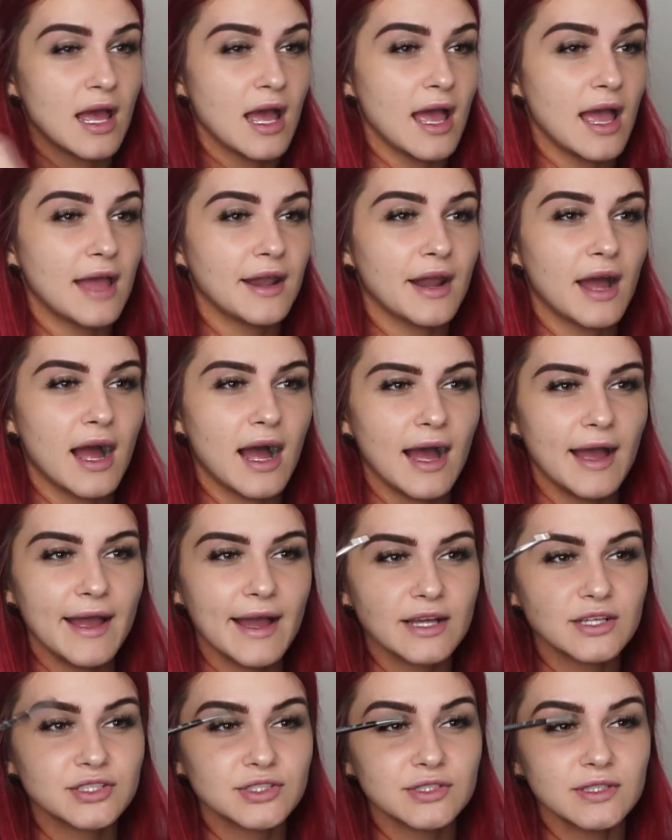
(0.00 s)
And I
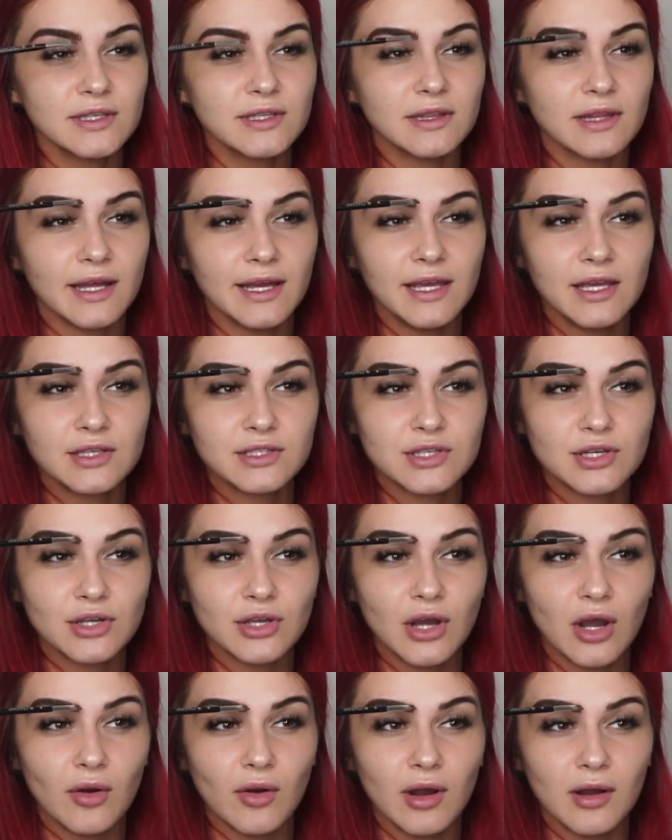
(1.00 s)
actually like to
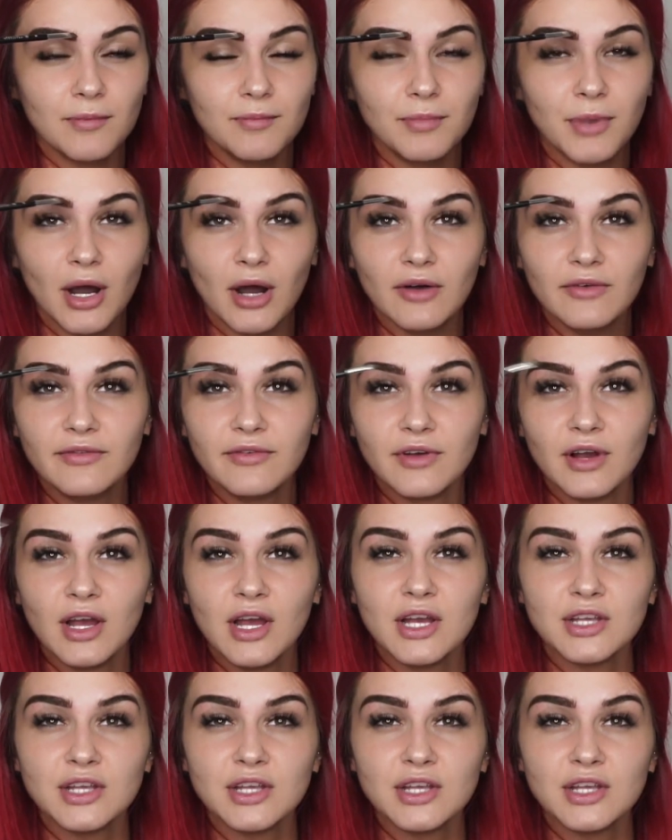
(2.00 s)
go above